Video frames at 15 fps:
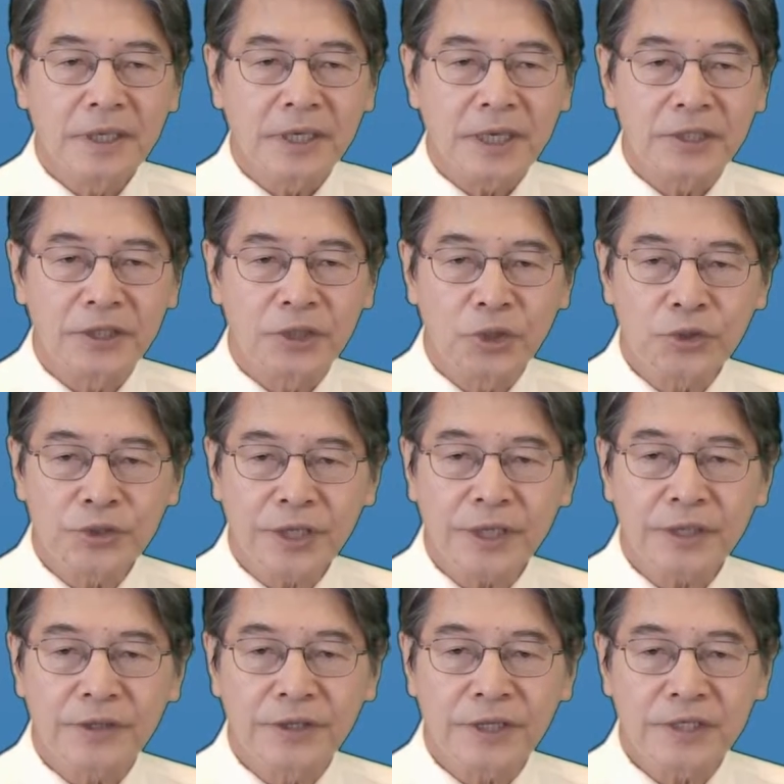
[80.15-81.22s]
is
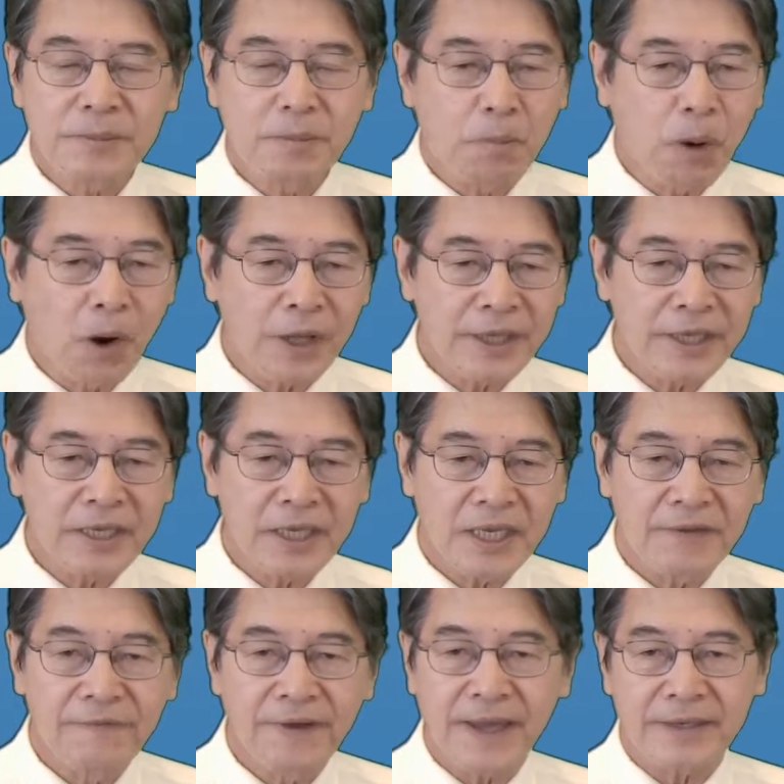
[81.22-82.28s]
using this boiling
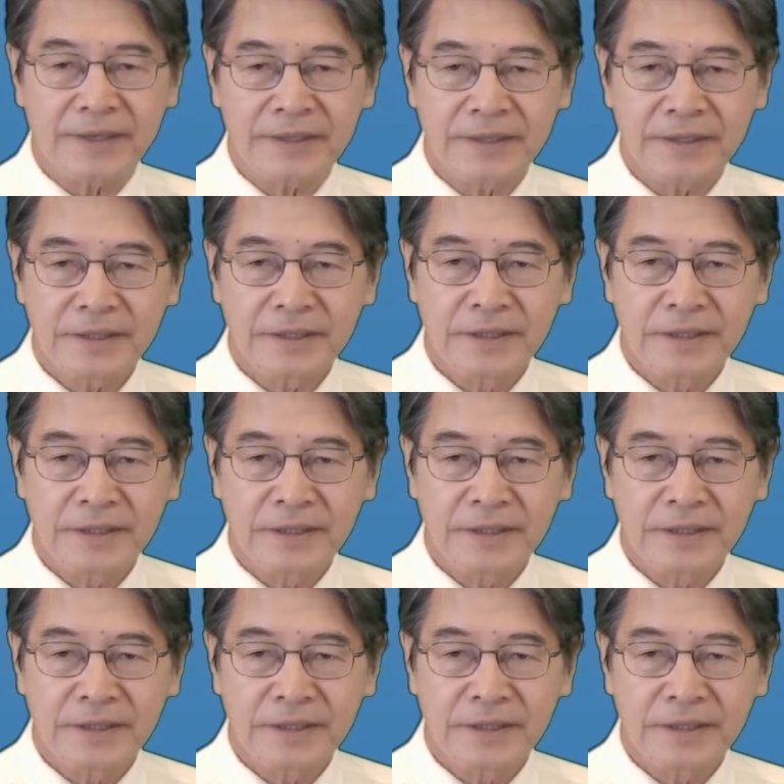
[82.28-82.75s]
event